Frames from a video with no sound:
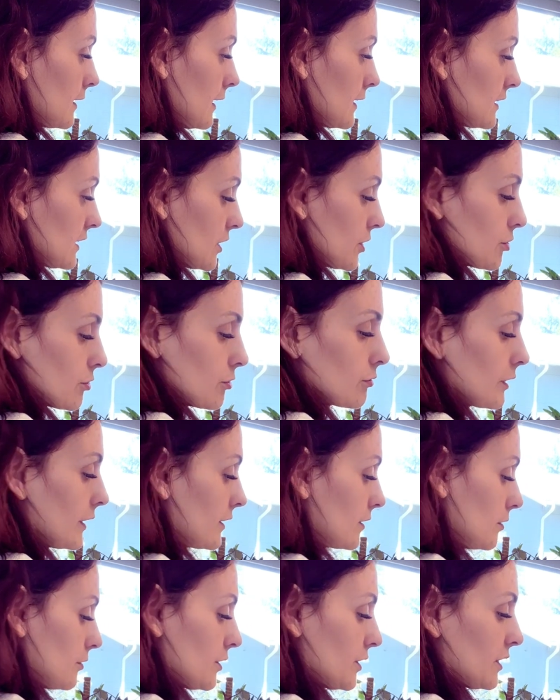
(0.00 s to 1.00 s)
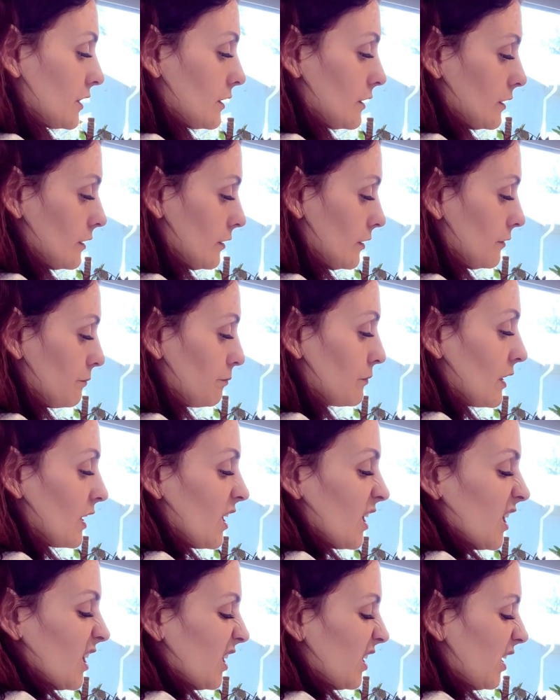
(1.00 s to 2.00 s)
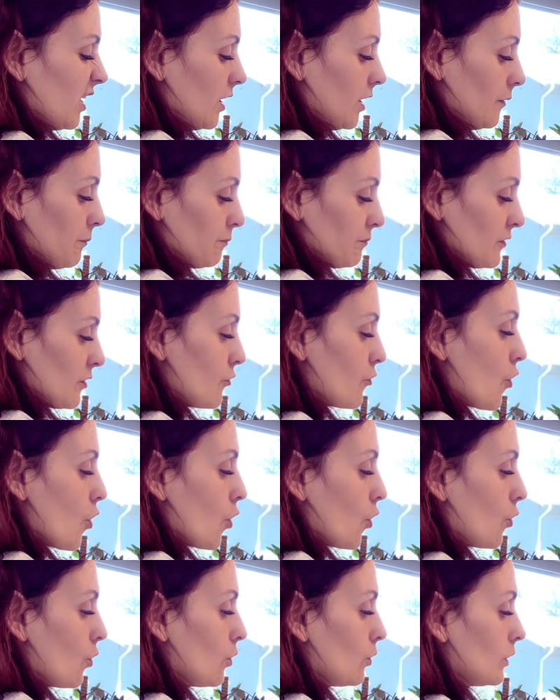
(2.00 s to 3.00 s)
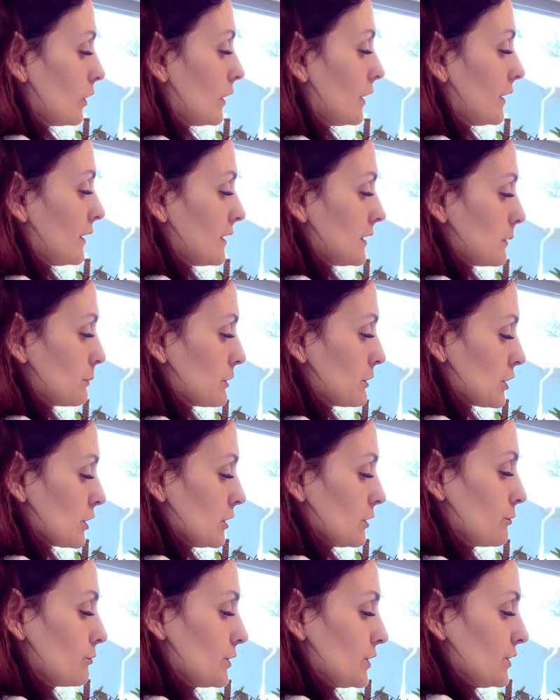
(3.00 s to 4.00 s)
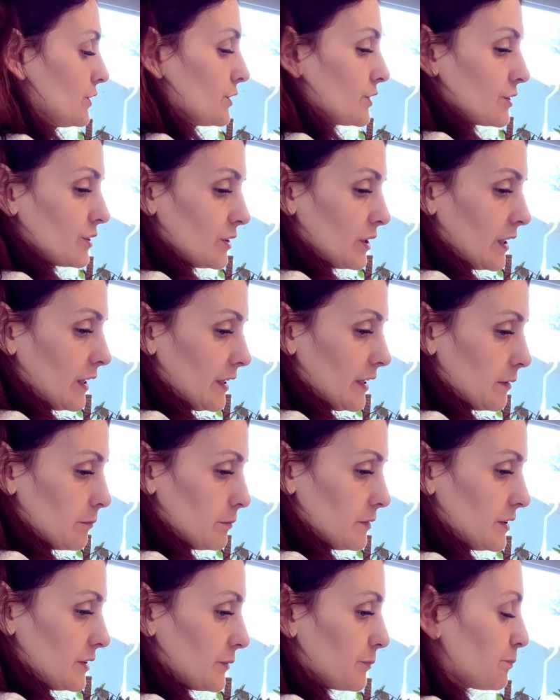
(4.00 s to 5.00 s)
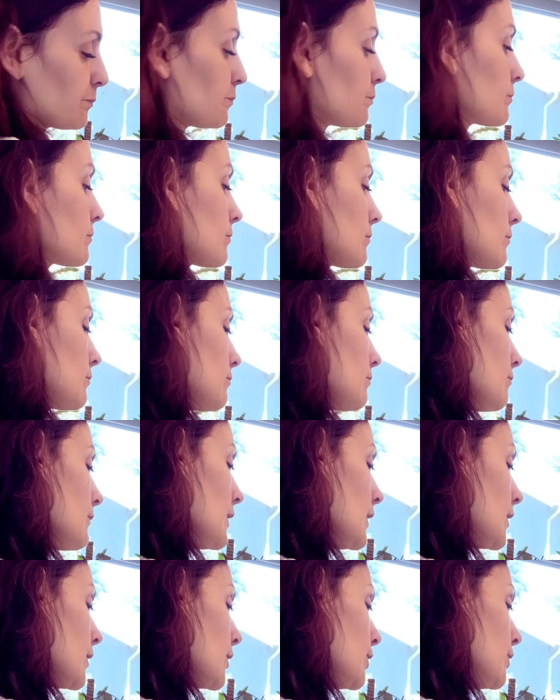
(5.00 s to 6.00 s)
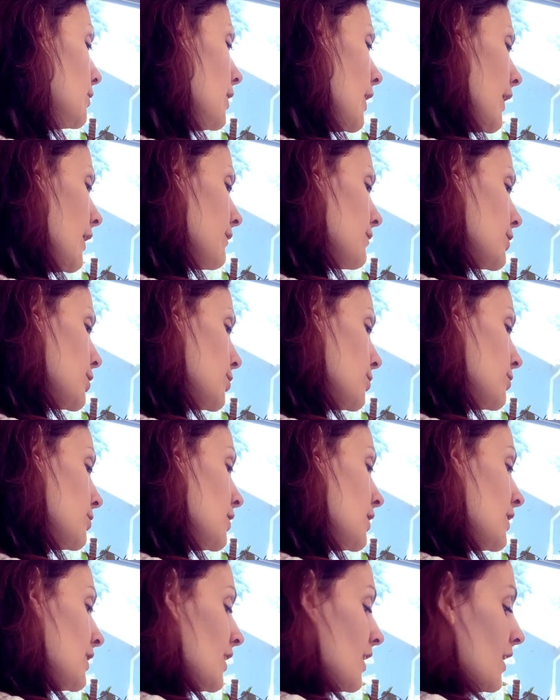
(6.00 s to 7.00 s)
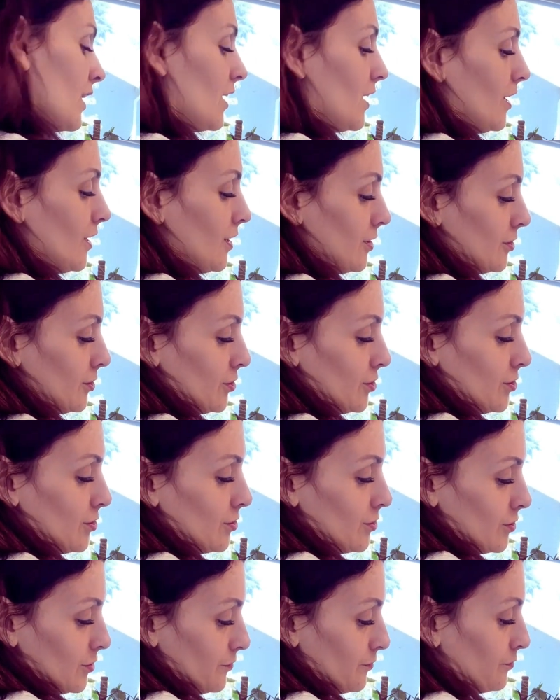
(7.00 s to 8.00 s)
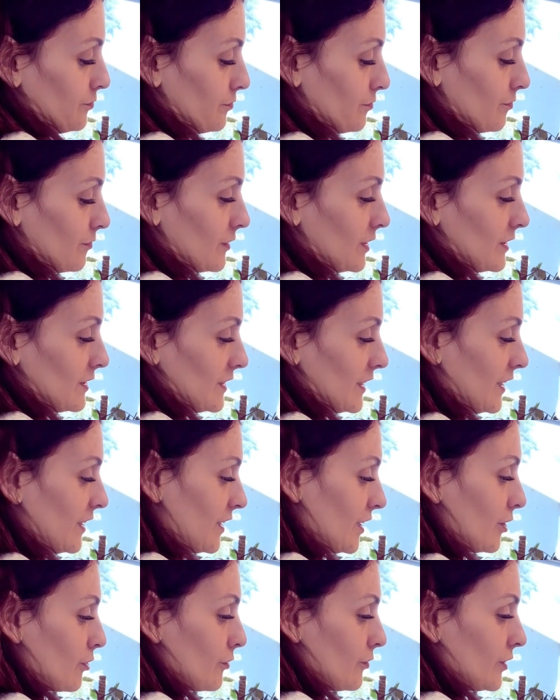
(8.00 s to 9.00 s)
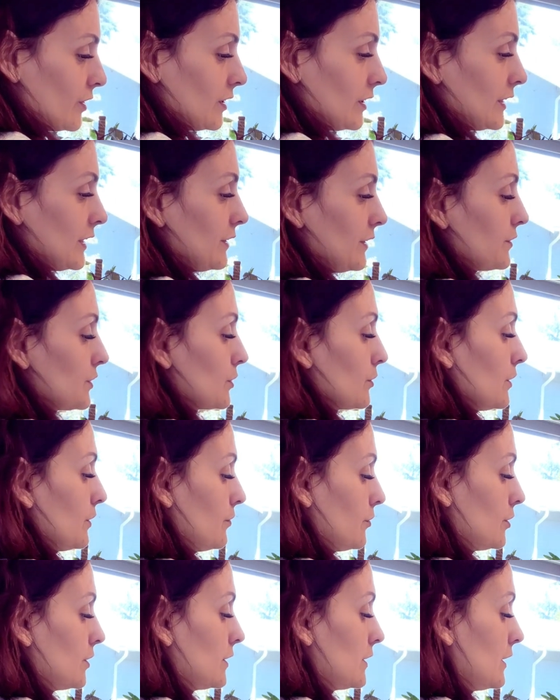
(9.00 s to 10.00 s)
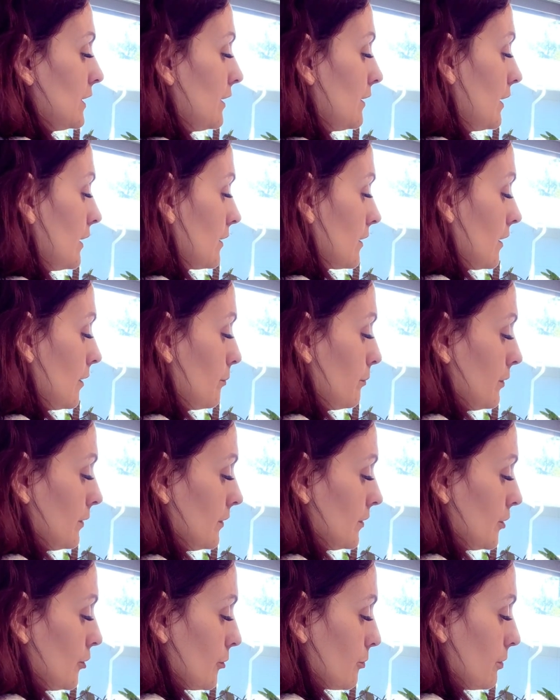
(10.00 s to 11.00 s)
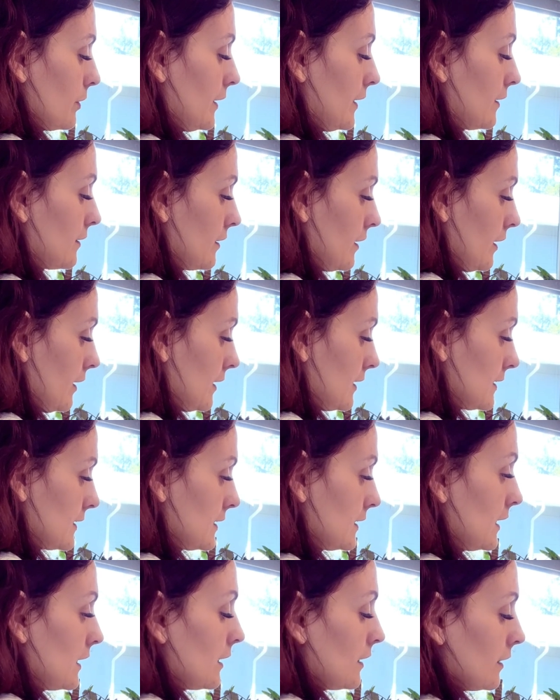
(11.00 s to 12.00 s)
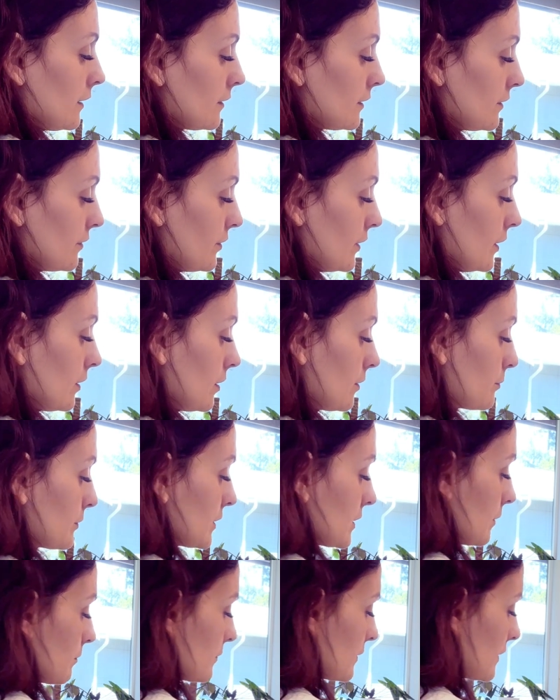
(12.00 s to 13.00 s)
doesn't grow, like during the fall and especially winter times. And you have to also take care of the leaves. So if you see that your plant has developed some